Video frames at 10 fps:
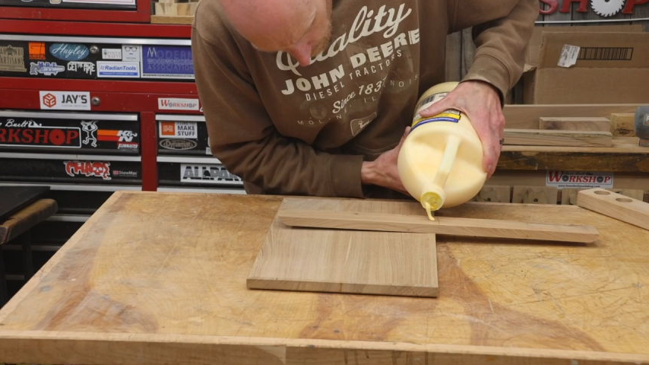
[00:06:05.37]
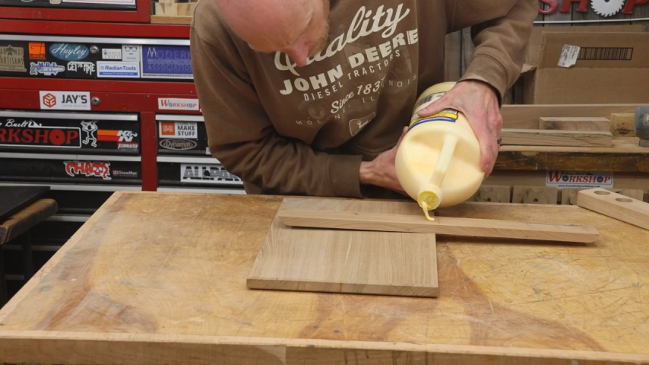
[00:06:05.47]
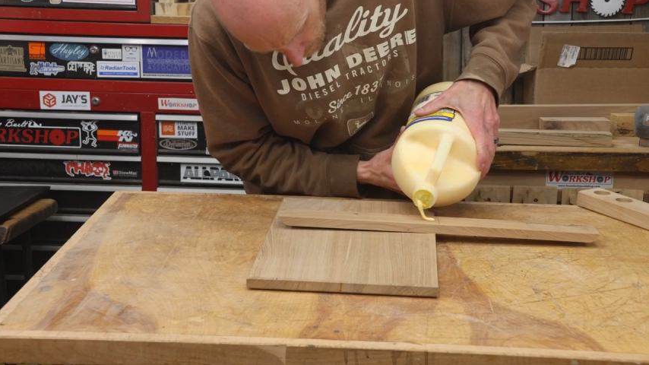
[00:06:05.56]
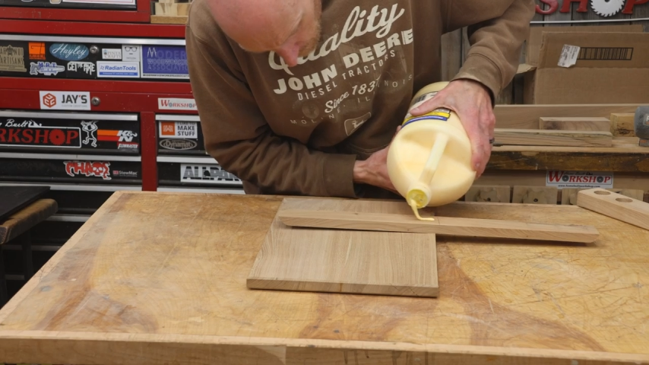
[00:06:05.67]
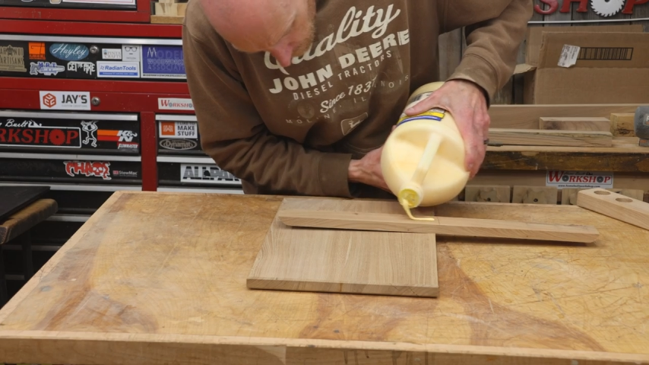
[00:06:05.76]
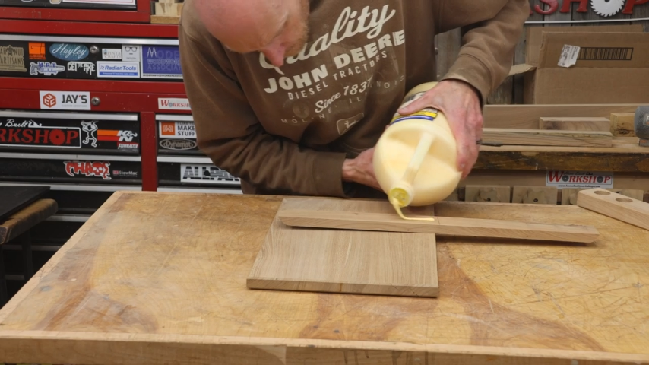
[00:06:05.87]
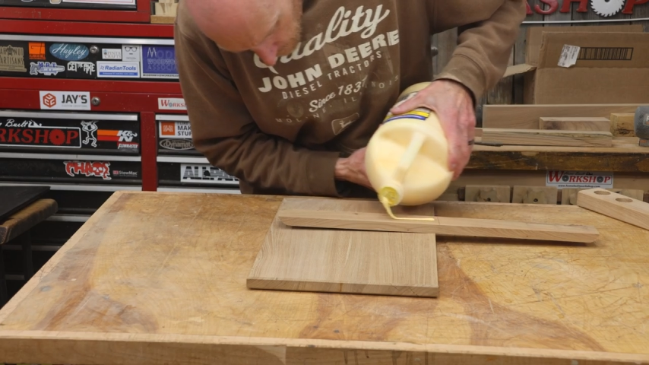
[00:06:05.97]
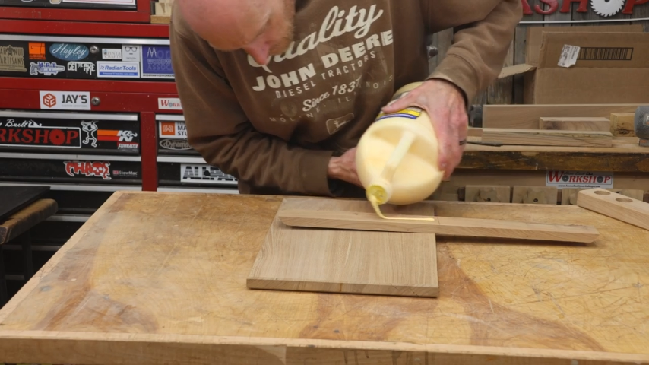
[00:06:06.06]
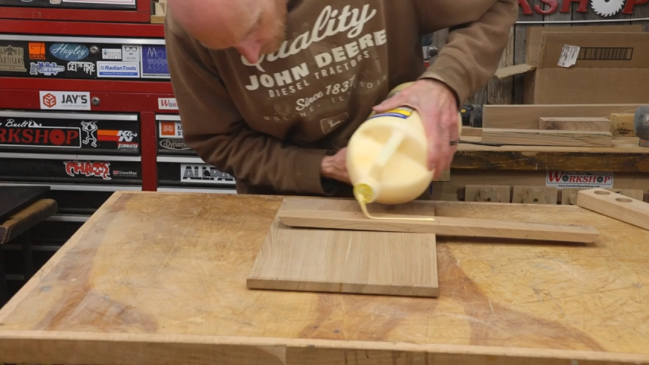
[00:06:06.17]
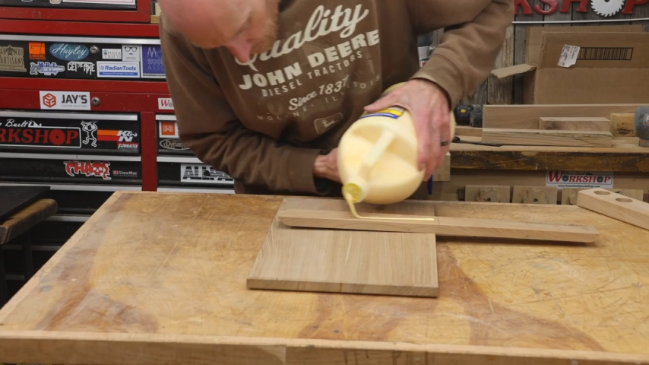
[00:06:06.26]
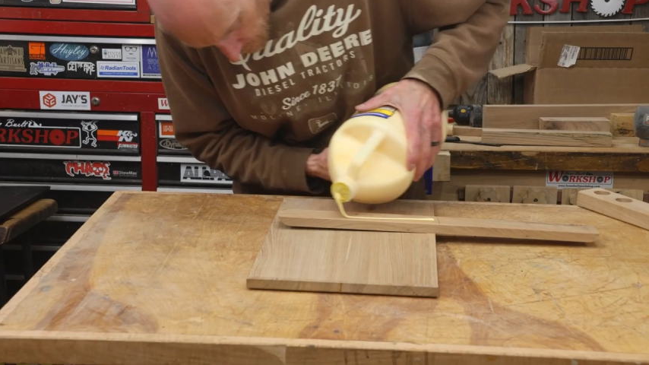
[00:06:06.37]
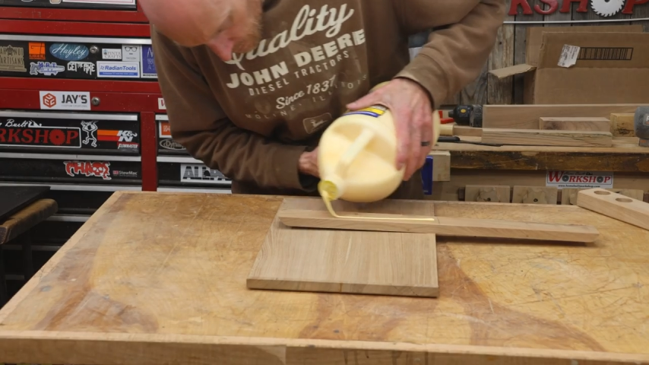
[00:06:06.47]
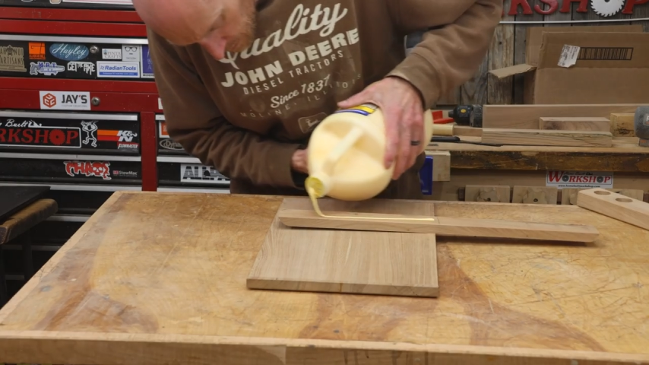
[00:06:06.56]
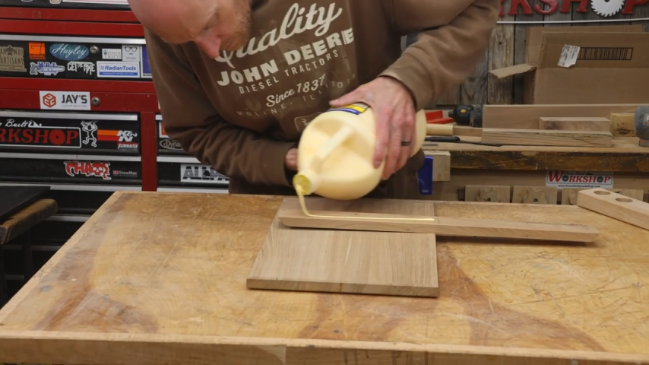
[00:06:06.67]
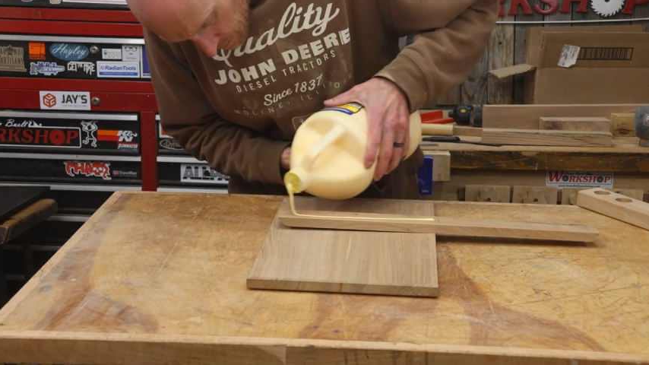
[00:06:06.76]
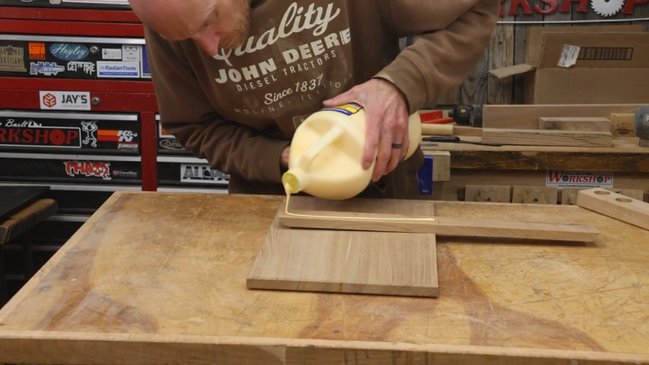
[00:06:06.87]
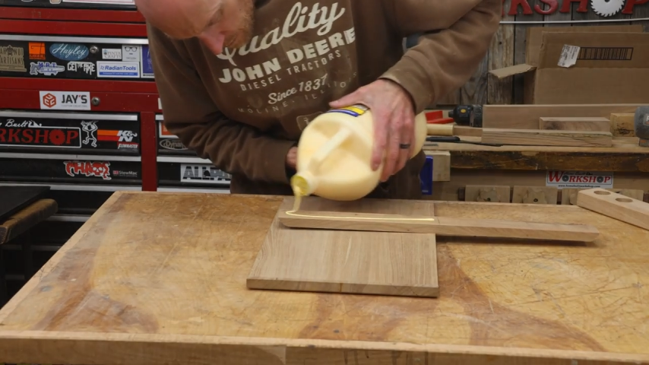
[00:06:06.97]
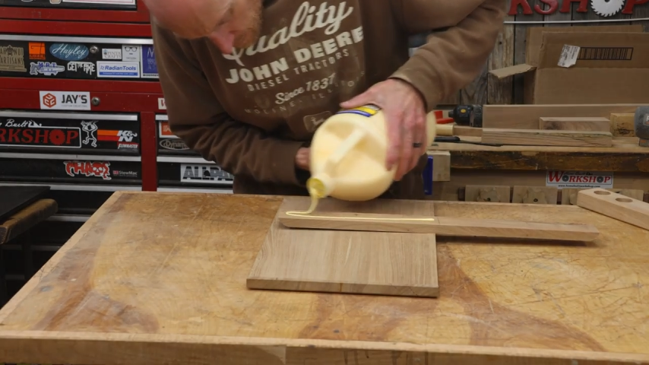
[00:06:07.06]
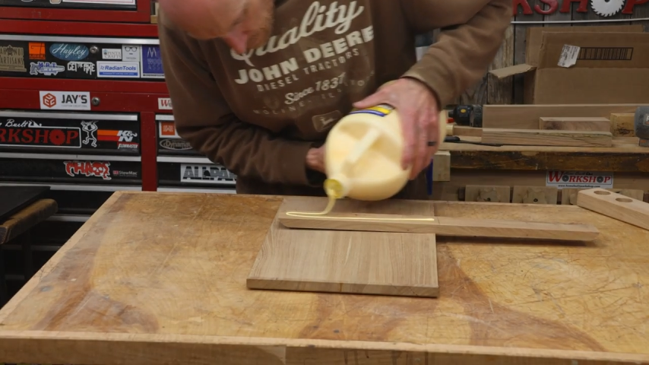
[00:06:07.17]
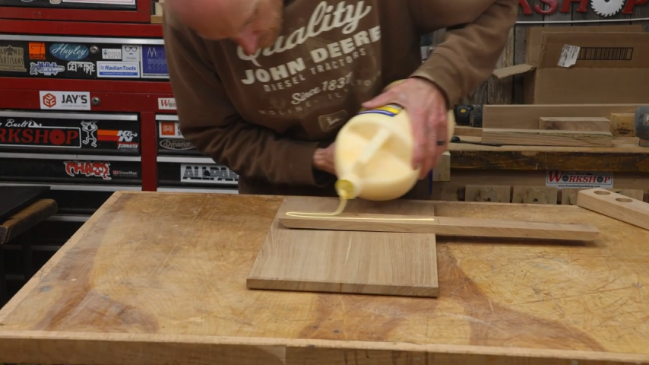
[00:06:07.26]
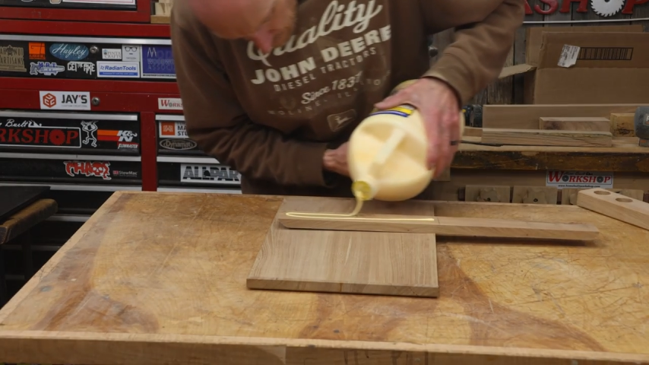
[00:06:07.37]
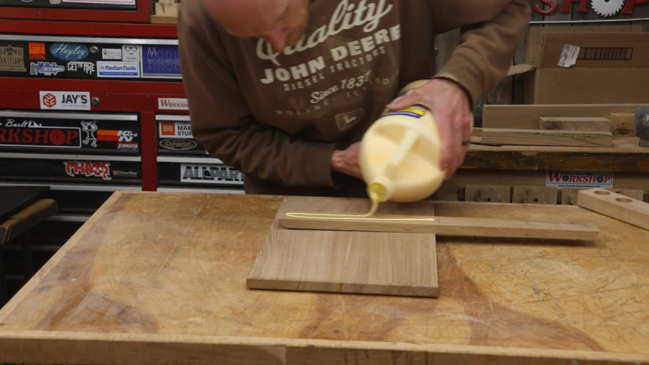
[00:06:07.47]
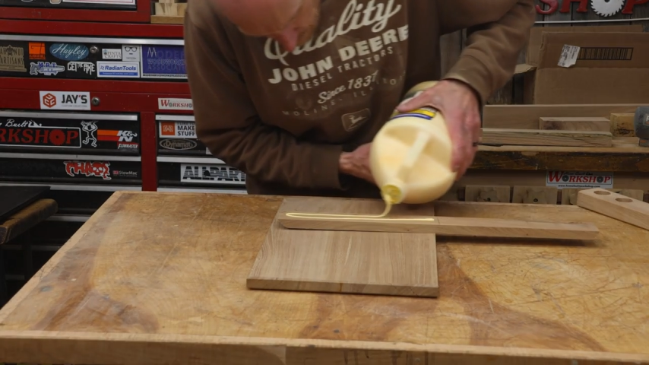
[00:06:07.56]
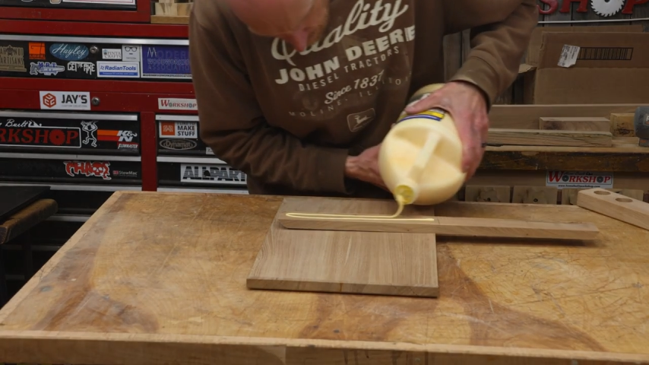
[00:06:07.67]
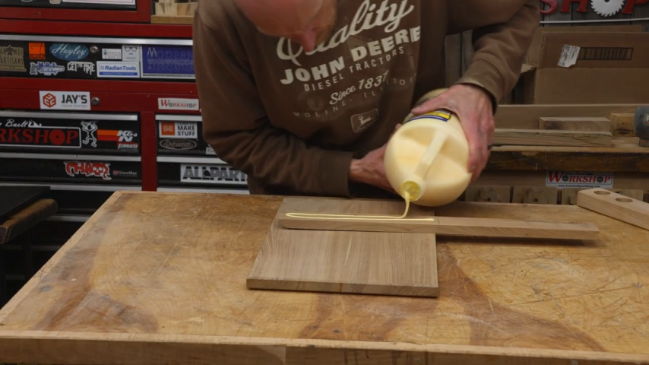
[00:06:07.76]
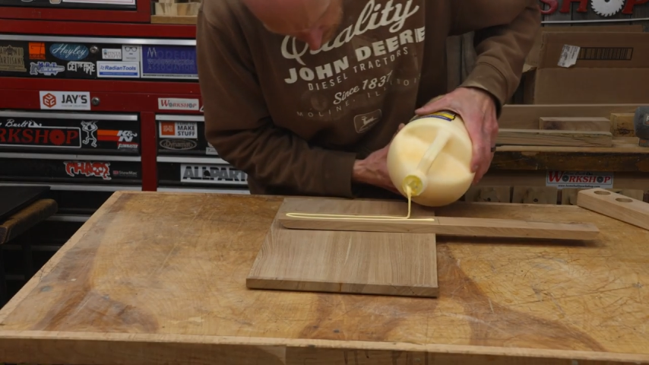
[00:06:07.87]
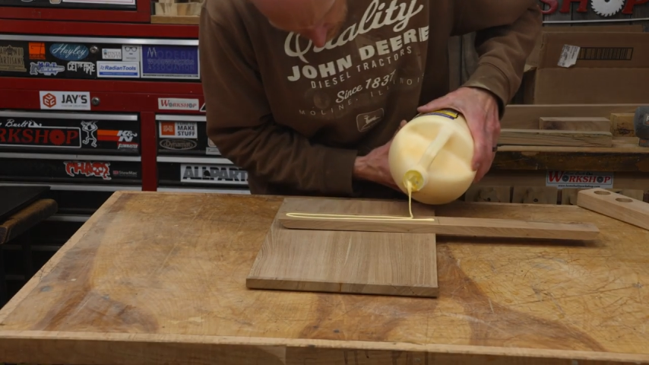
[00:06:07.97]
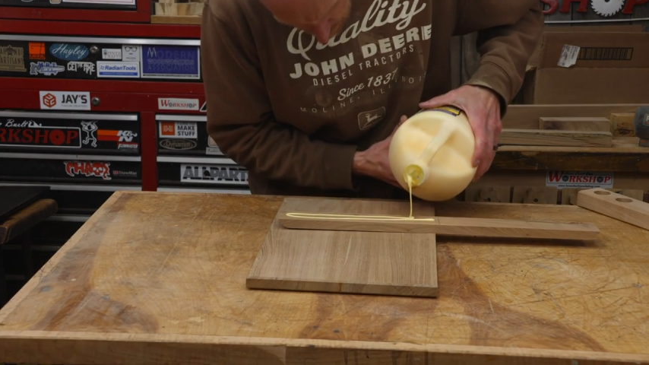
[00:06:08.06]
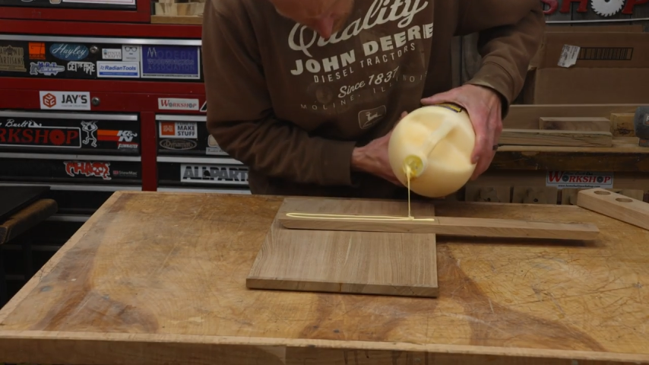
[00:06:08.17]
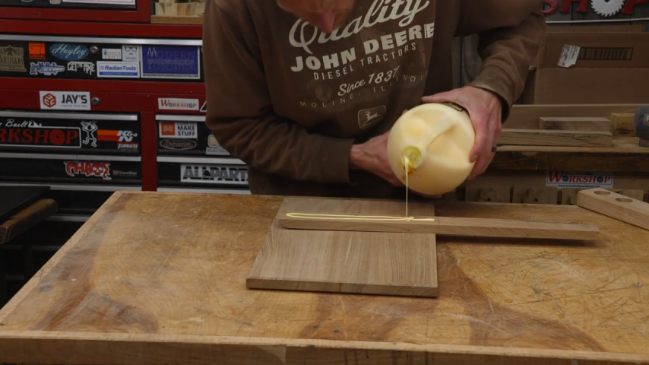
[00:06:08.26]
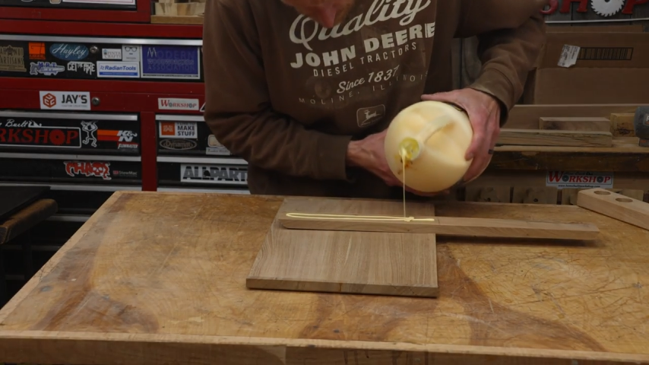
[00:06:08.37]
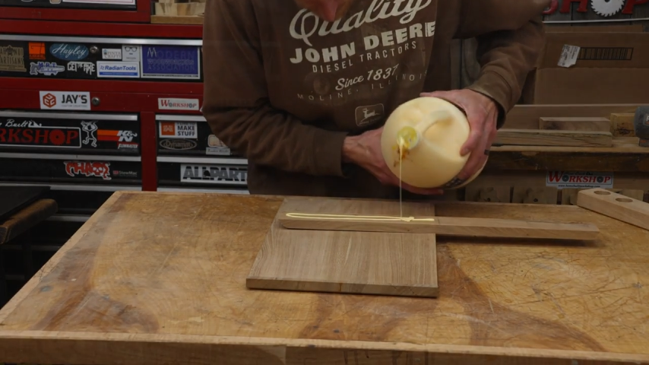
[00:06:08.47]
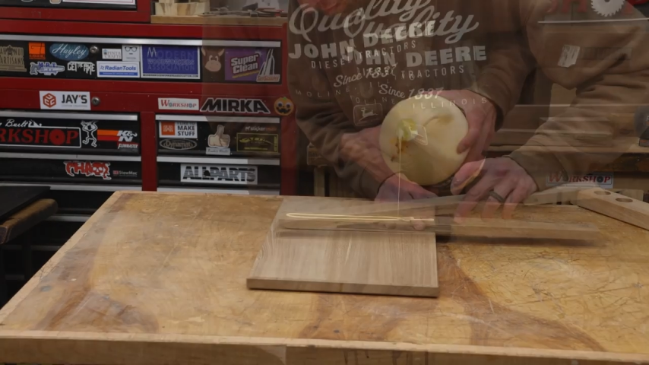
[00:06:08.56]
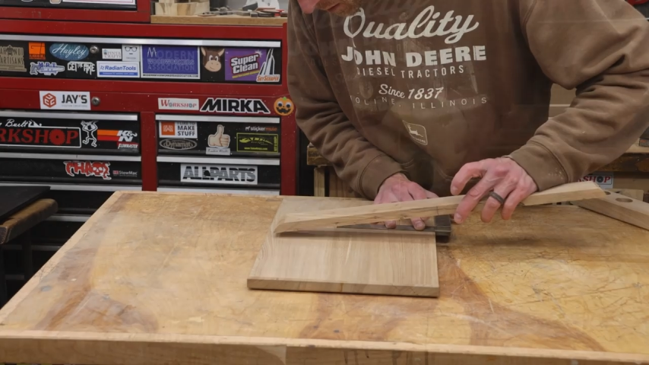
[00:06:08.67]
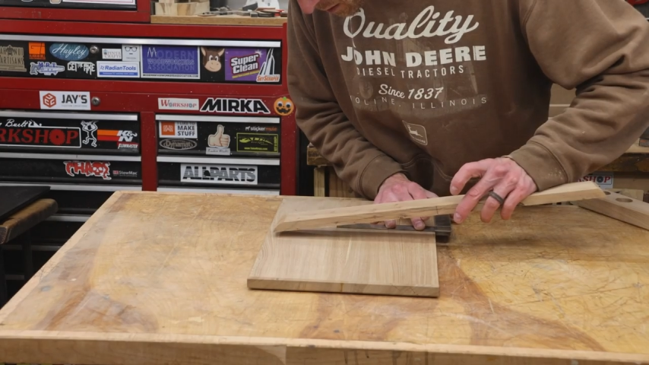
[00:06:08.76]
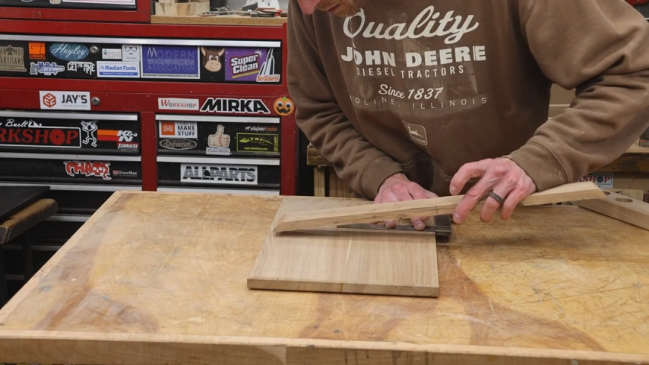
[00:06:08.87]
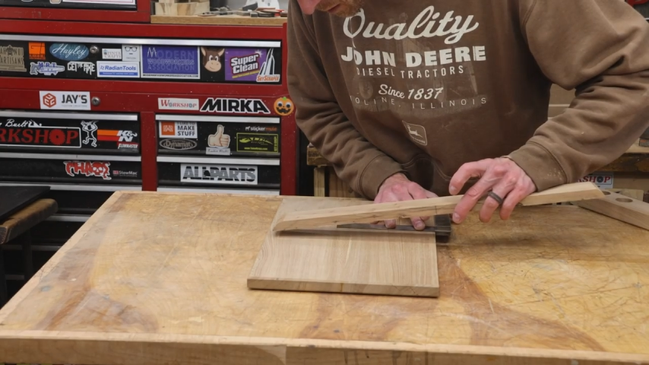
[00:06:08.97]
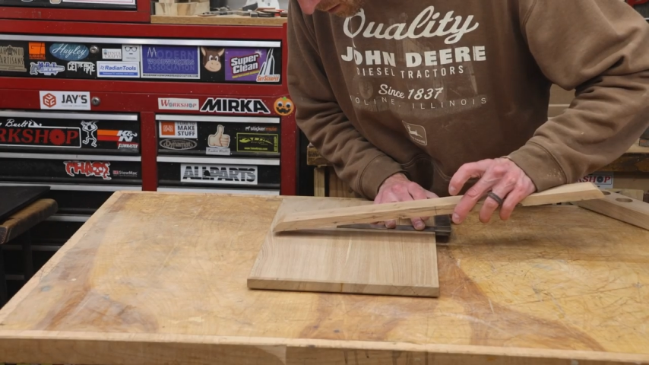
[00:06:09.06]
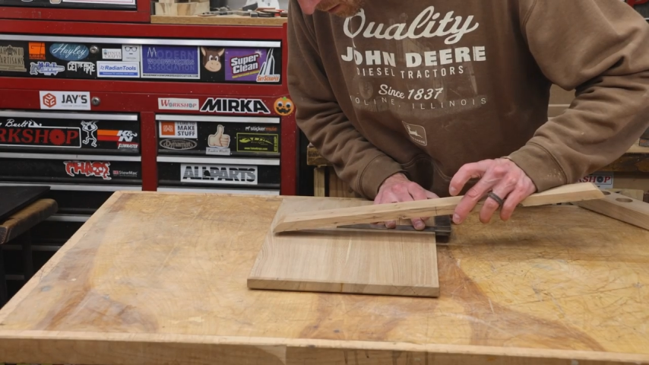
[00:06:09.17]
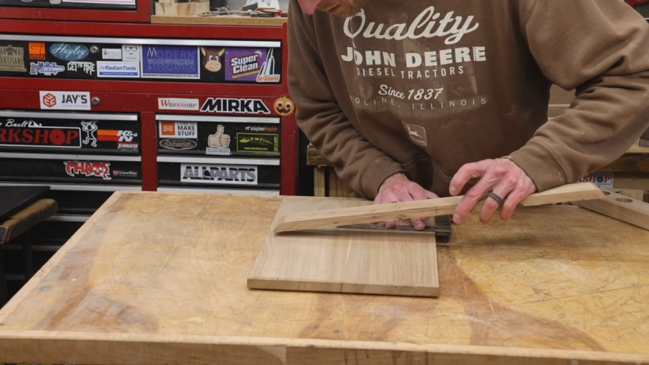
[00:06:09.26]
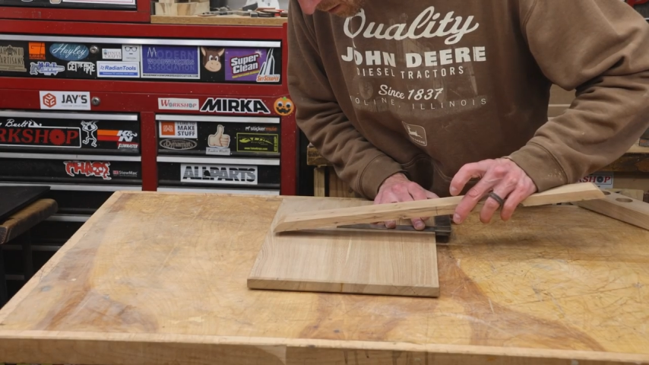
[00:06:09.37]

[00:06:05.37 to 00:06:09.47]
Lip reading: [unreadable: no face in view]